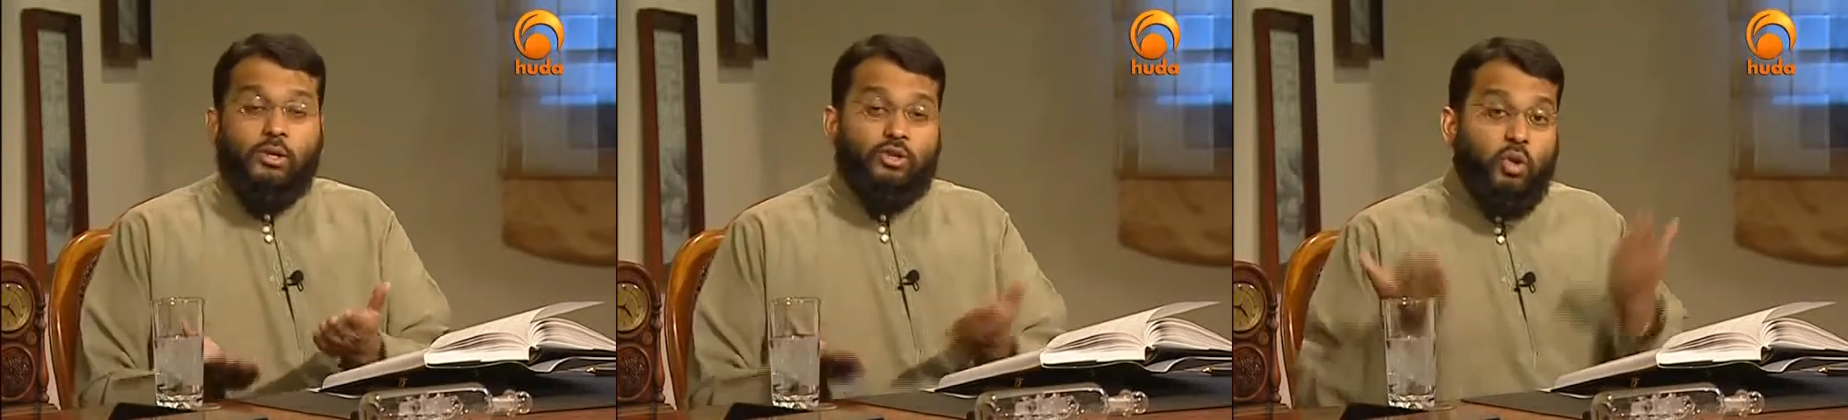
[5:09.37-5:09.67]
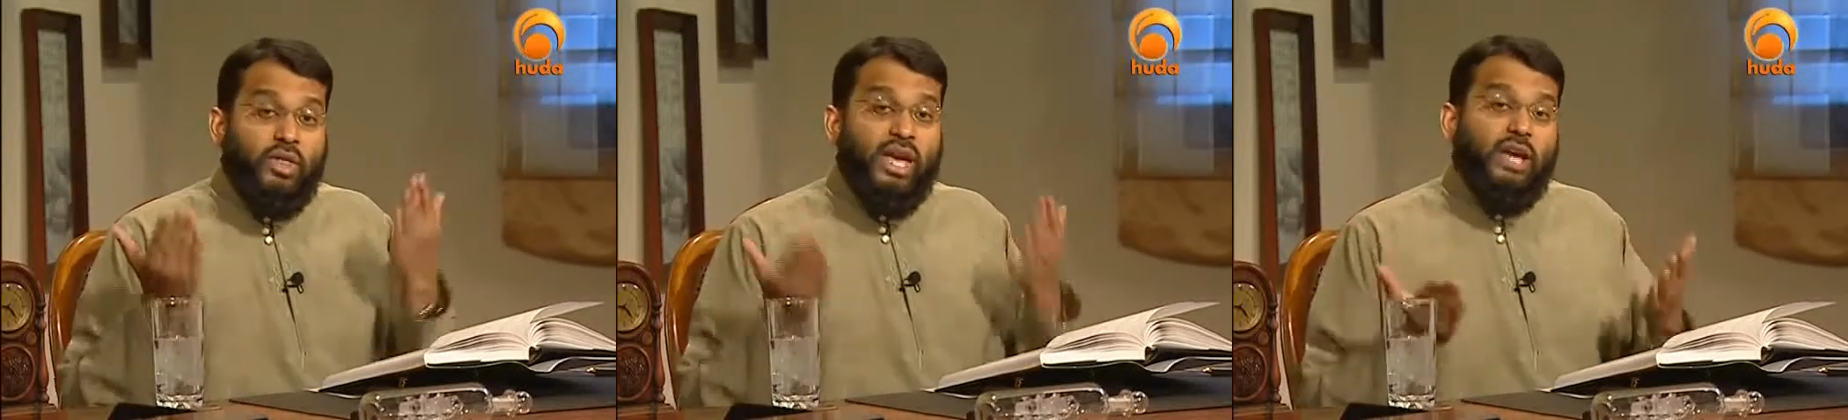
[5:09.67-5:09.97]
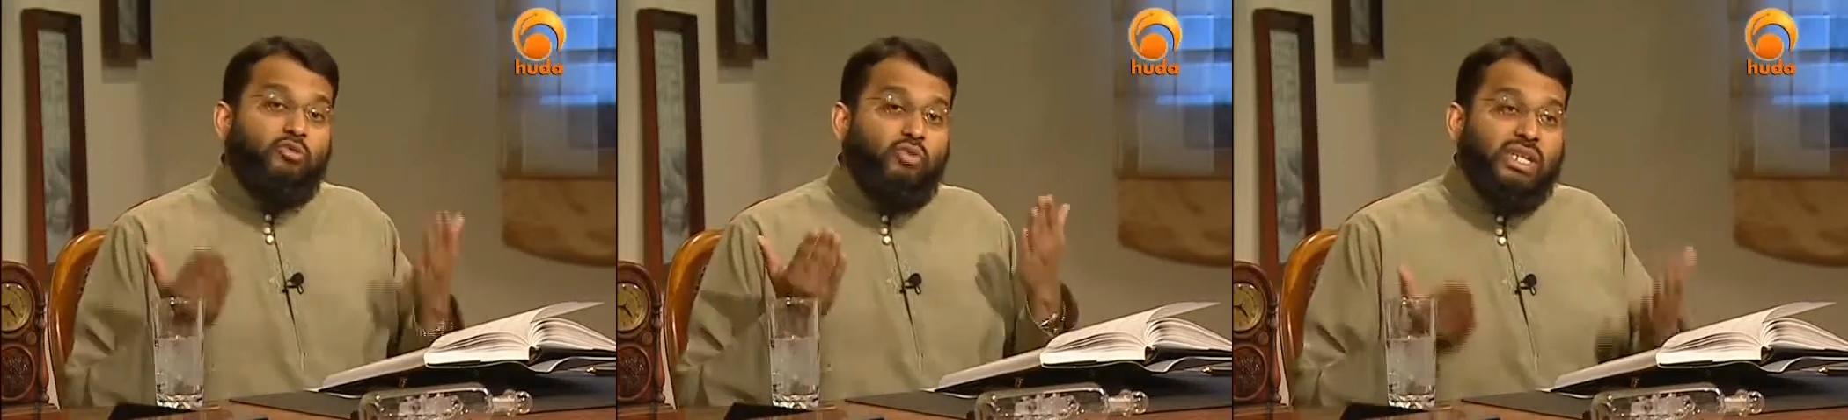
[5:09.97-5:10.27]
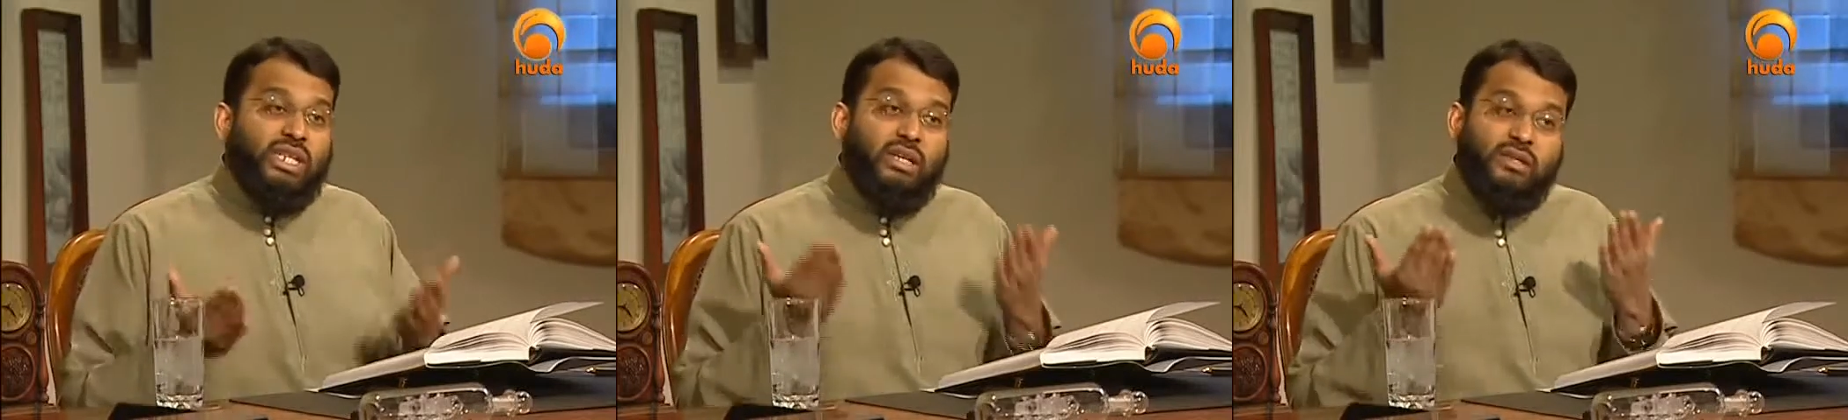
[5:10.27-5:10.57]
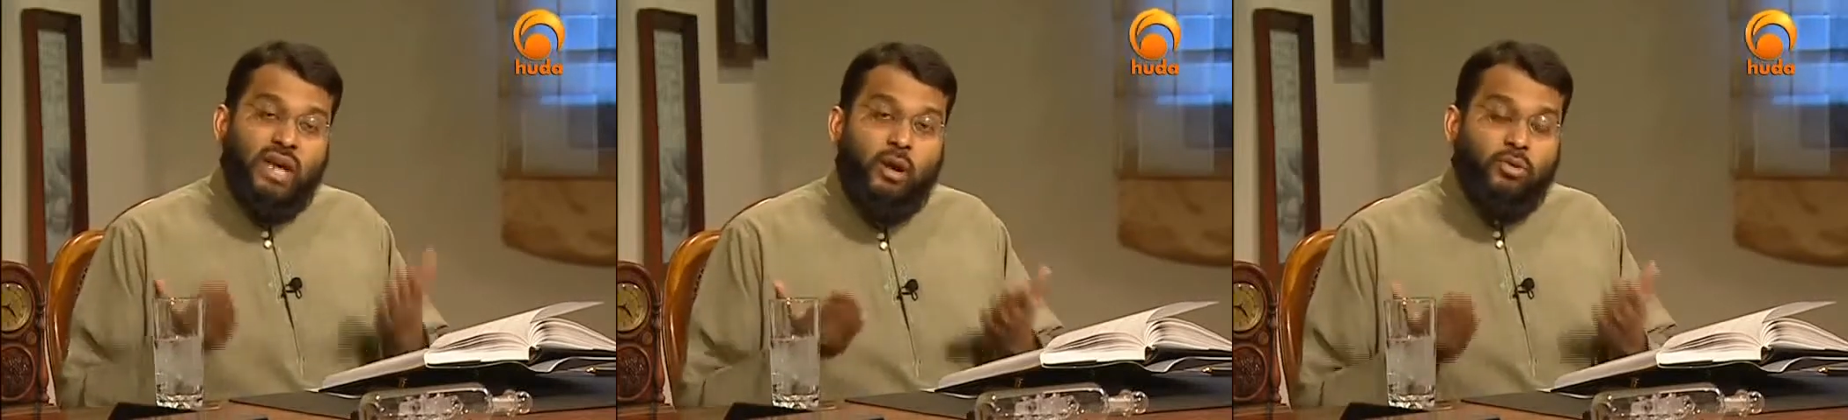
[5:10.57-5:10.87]
So they had
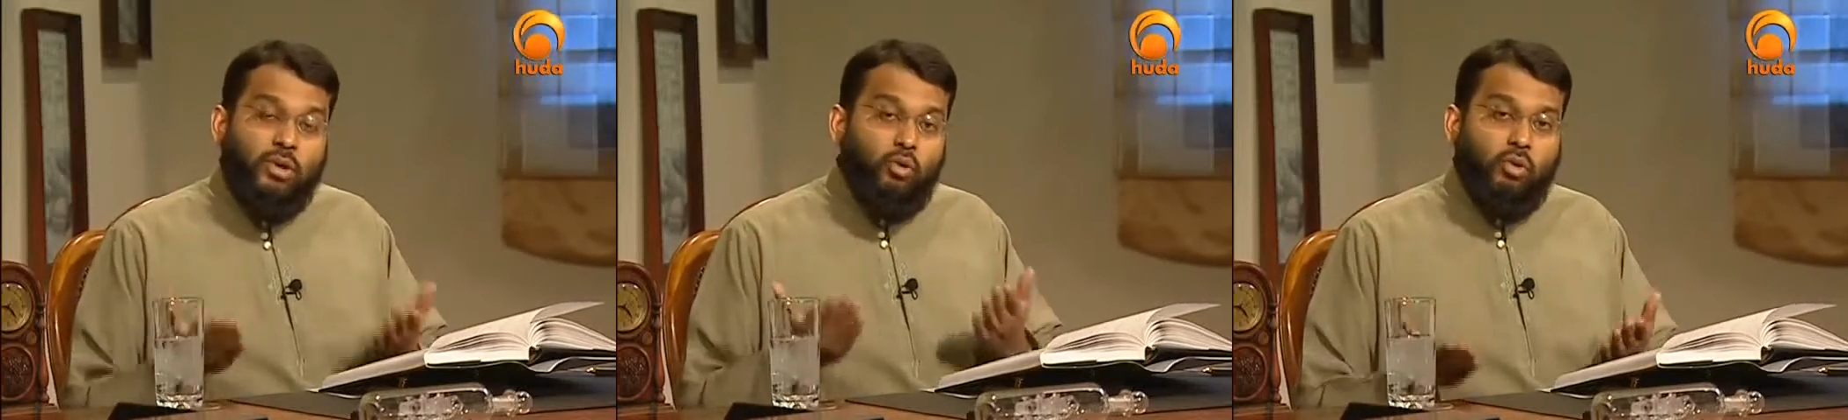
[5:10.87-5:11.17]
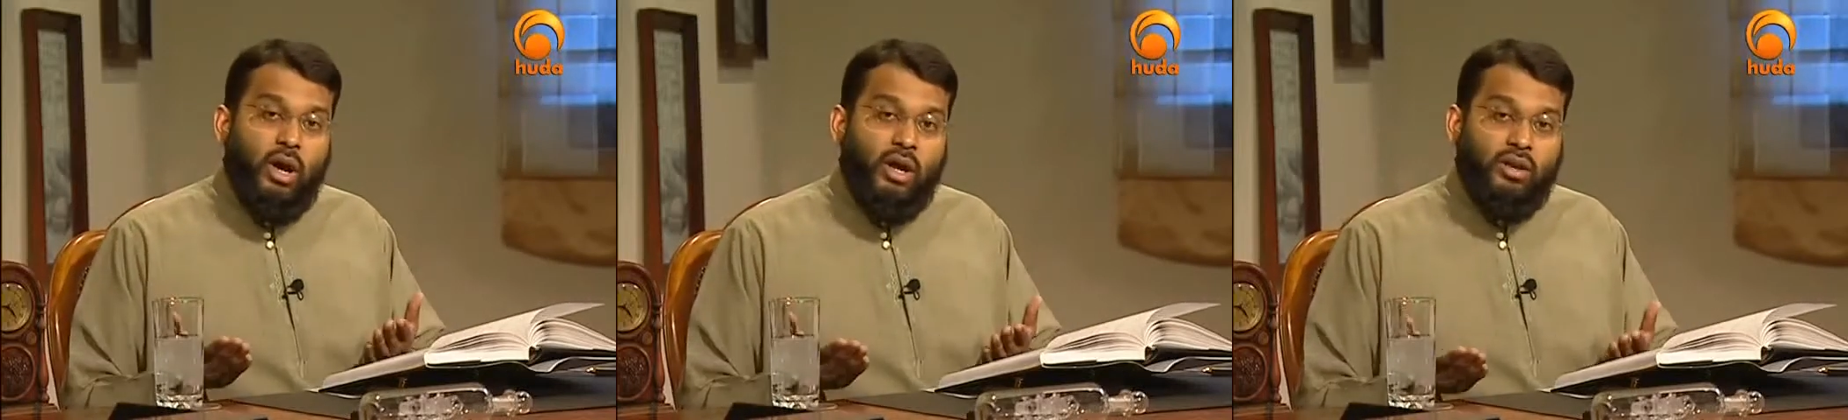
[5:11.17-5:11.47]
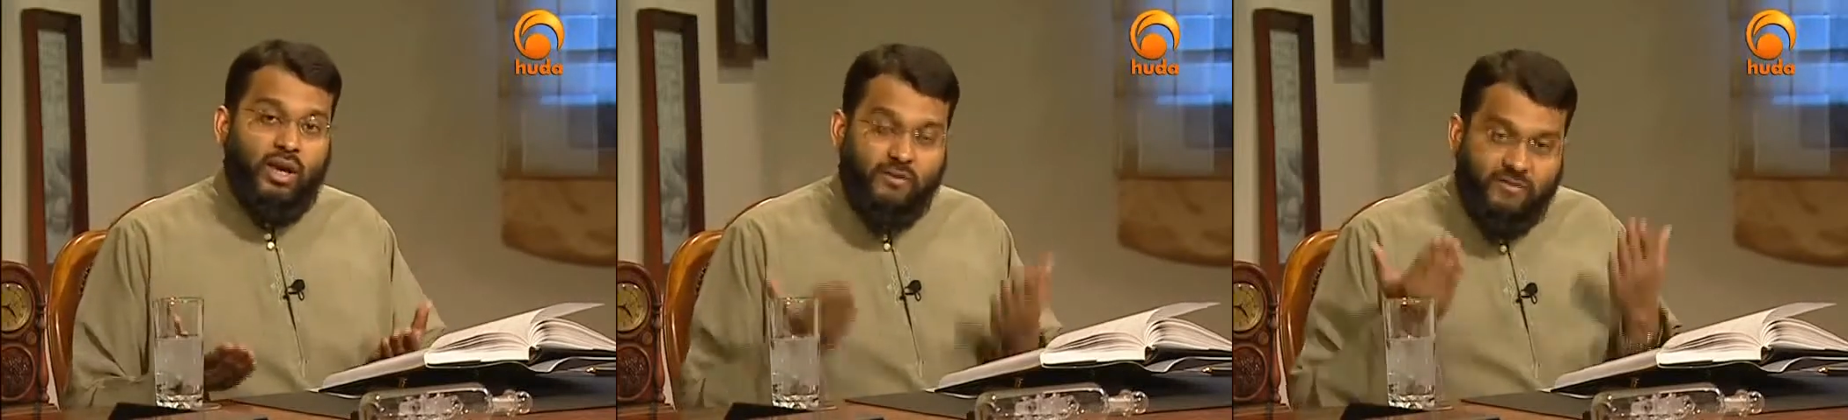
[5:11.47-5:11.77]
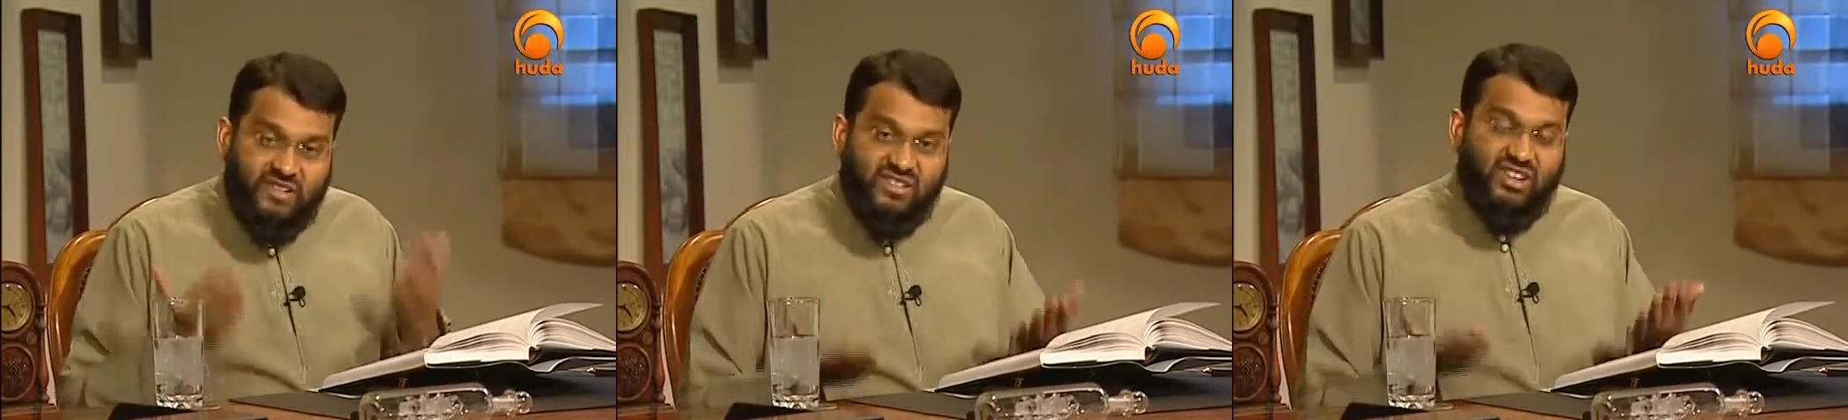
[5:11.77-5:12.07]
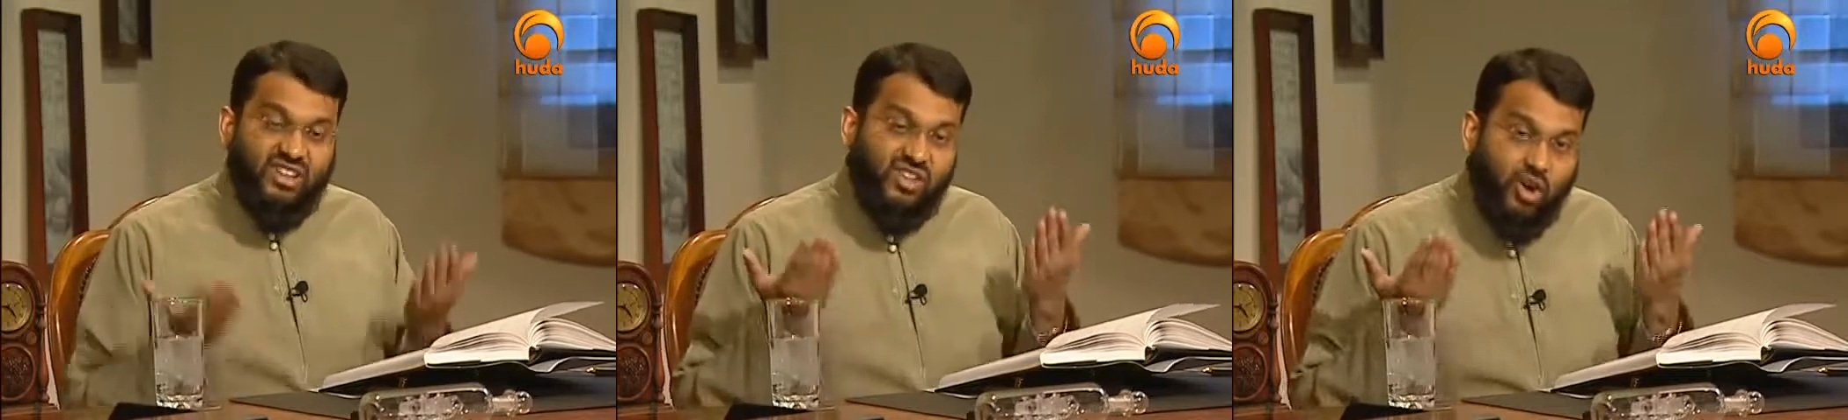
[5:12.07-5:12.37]
written down the Qur'an, a
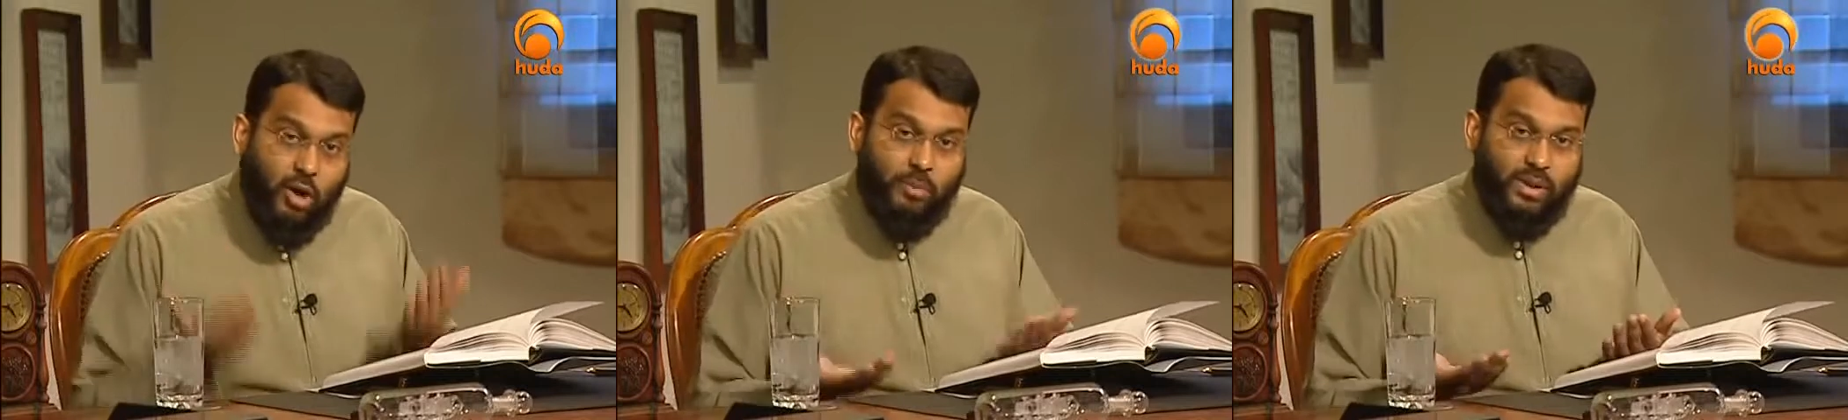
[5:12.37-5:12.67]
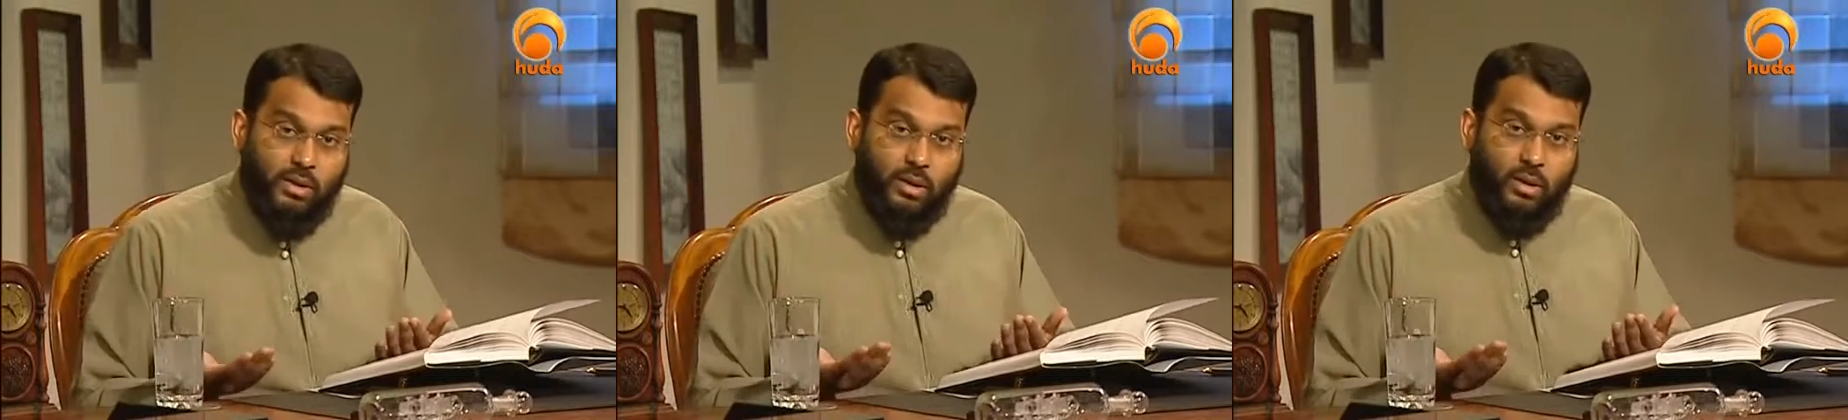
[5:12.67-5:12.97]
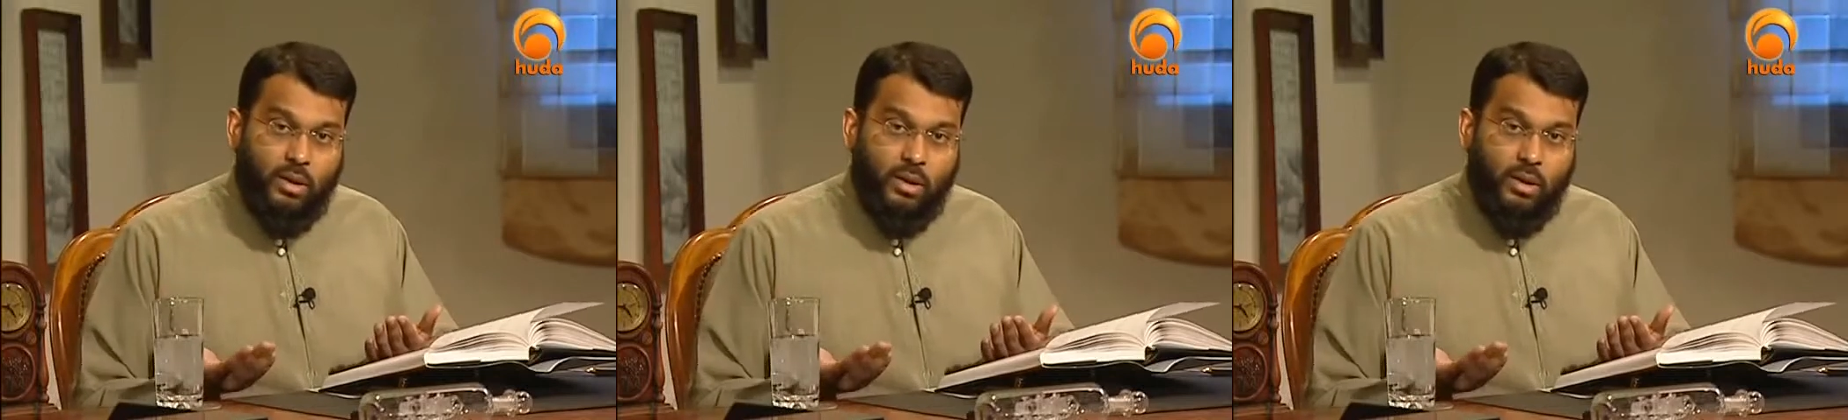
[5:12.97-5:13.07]
physical copy.